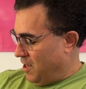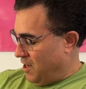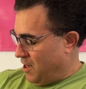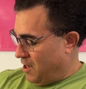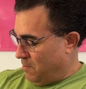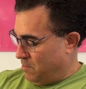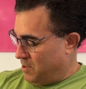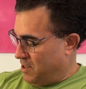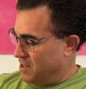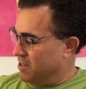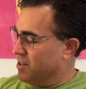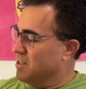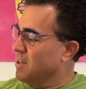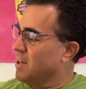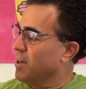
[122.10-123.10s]
the opposite
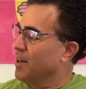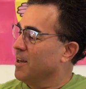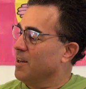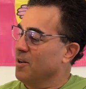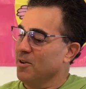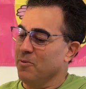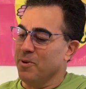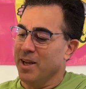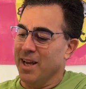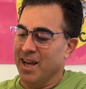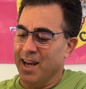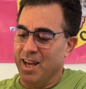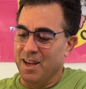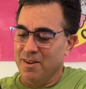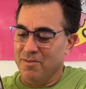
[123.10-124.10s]
side, we
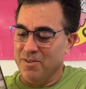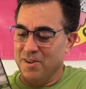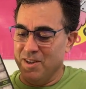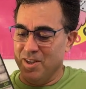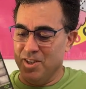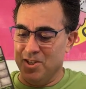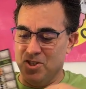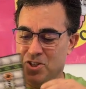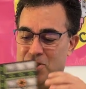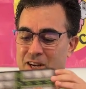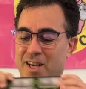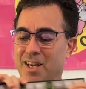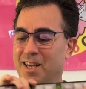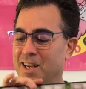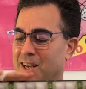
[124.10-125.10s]
have
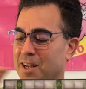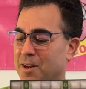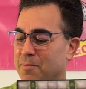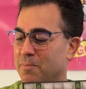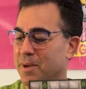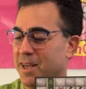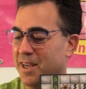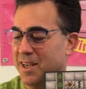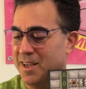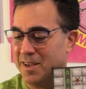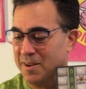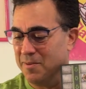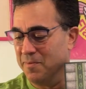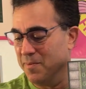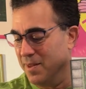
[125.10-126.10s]
Shake and Bake.
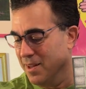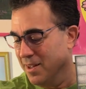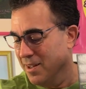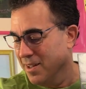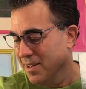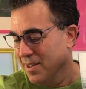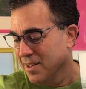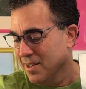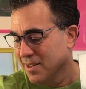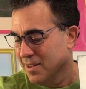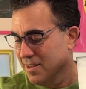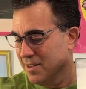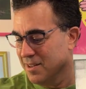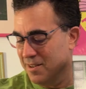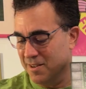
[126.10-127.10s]

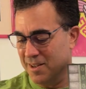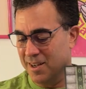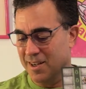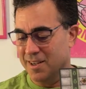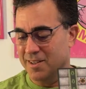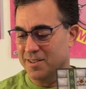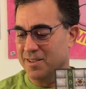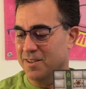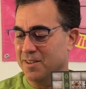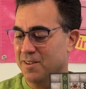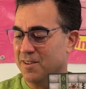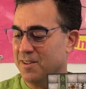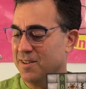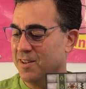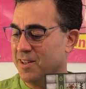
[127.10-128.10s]
Okay, so
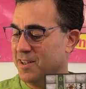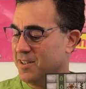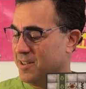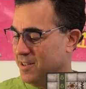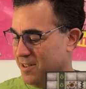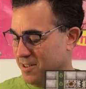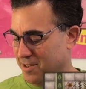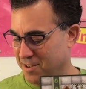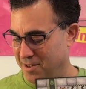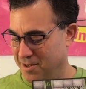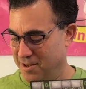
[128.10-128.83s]
this is